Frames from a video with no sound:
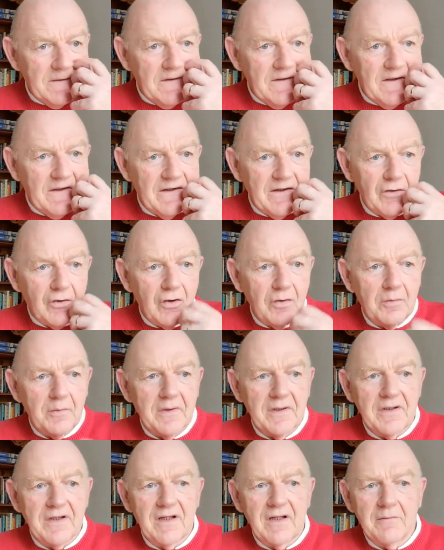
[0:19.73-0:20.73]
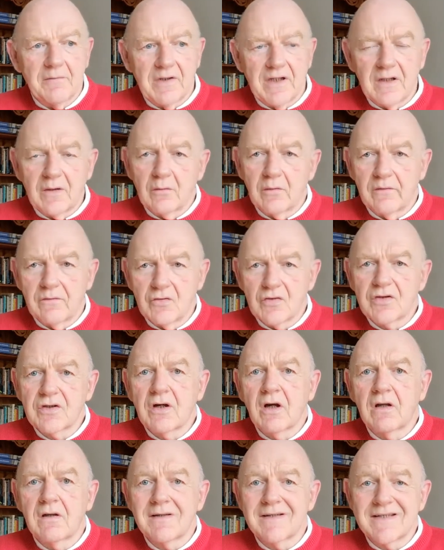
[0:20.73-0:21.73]
and they come and tell me, "We've just
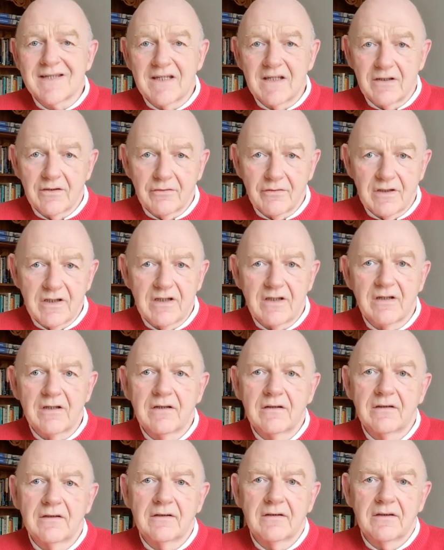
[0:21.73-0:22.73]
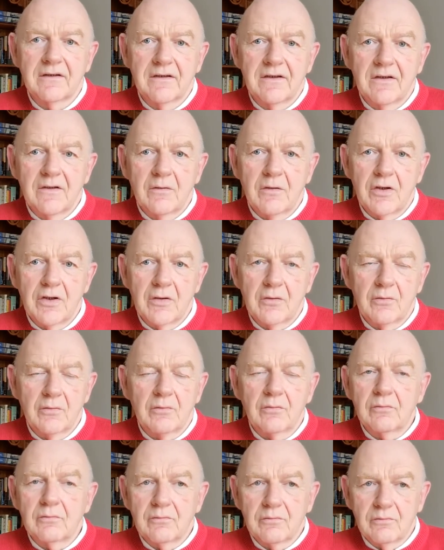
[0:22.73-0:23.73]
gone sale agreed. Will
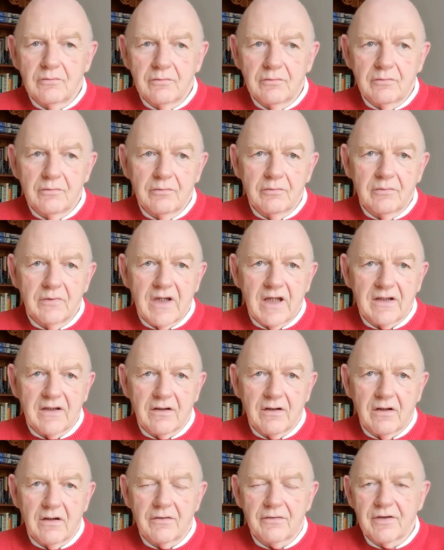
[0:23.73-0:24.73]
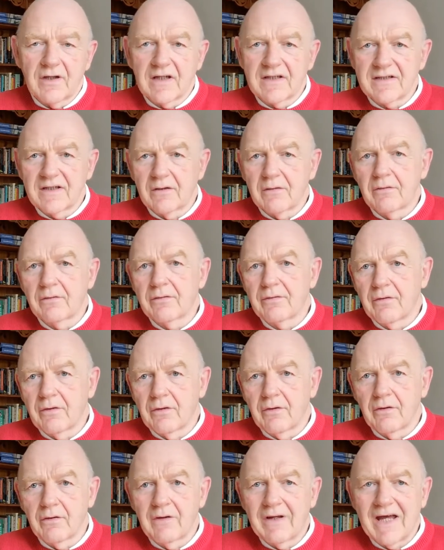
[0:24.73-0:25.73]
you get the contracts out
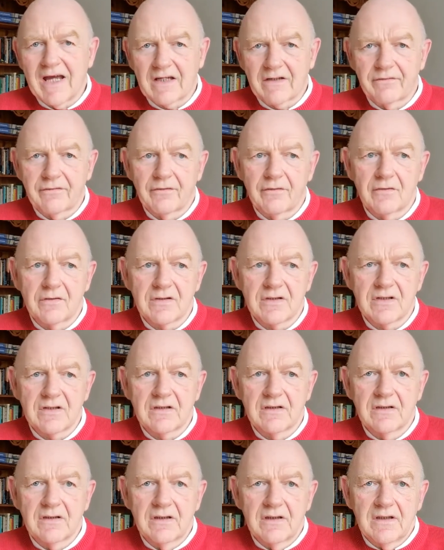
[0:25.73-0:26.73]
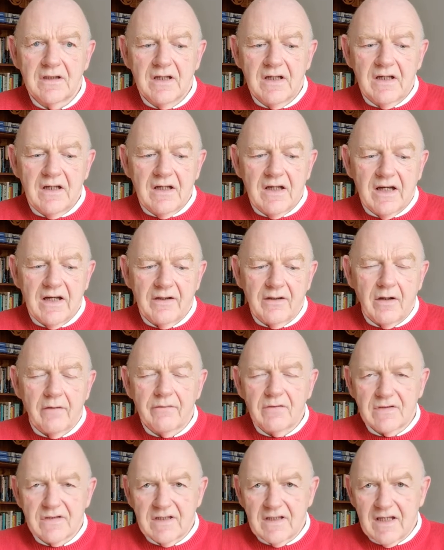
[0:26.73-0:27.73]
or act for us?" And
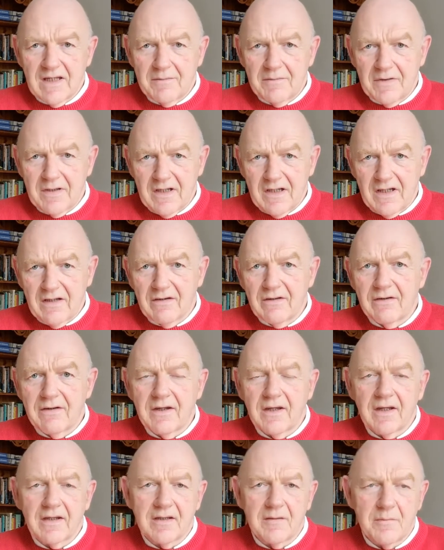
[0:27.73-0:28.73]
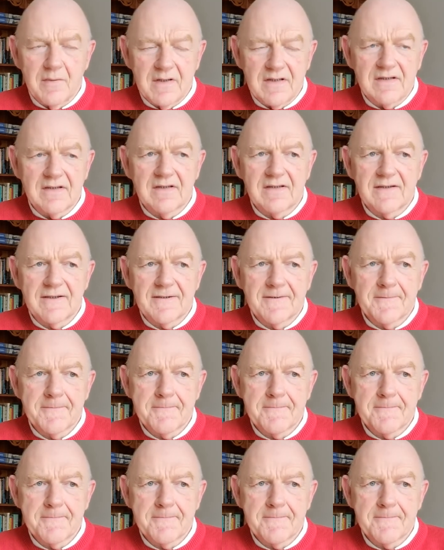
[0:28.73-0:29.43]
obviously I'm delighted to get the business,